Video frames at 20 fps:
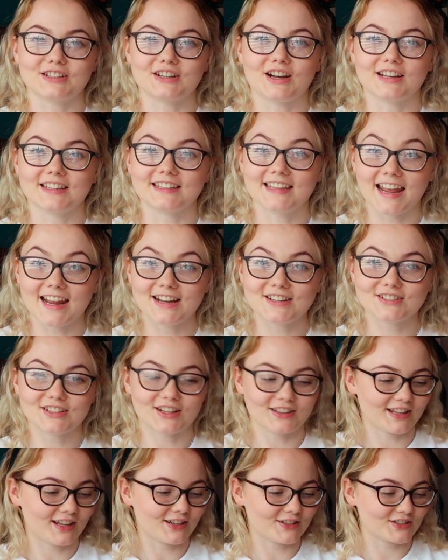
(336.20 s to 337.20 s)
got engaged
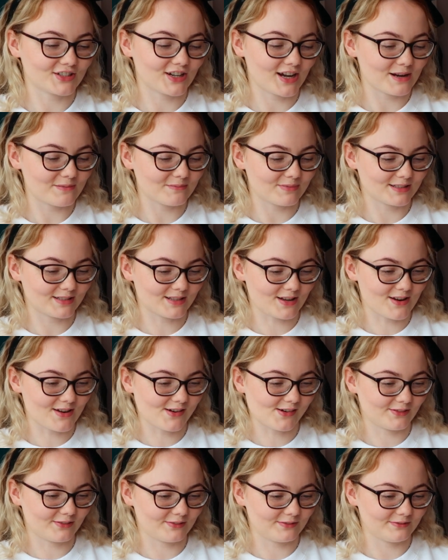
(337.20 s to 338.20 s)
on that trip,
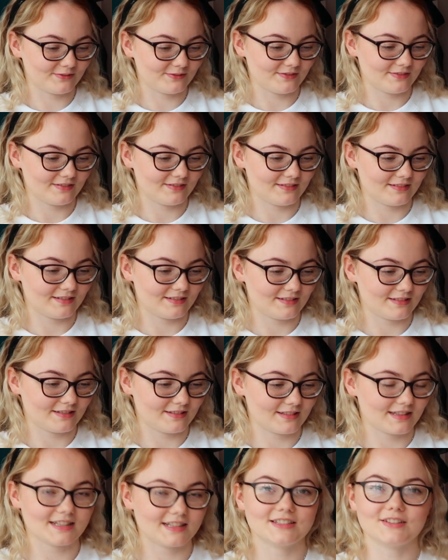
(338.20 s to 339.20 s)
so
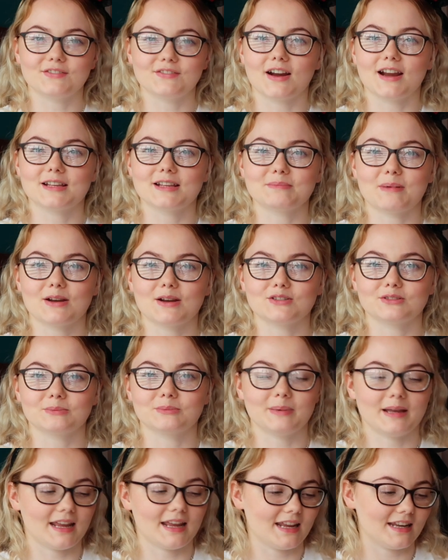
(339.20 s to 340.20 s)
it's a very special
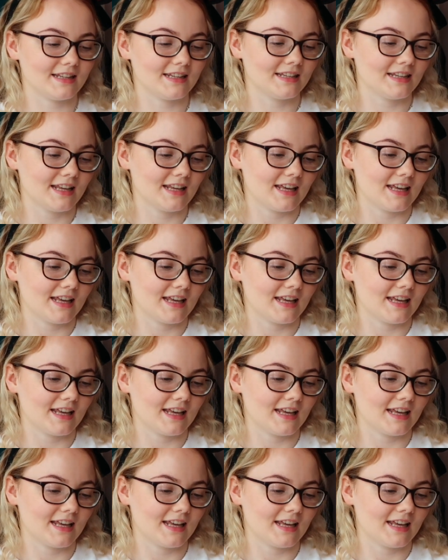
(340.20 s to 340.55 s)
pin.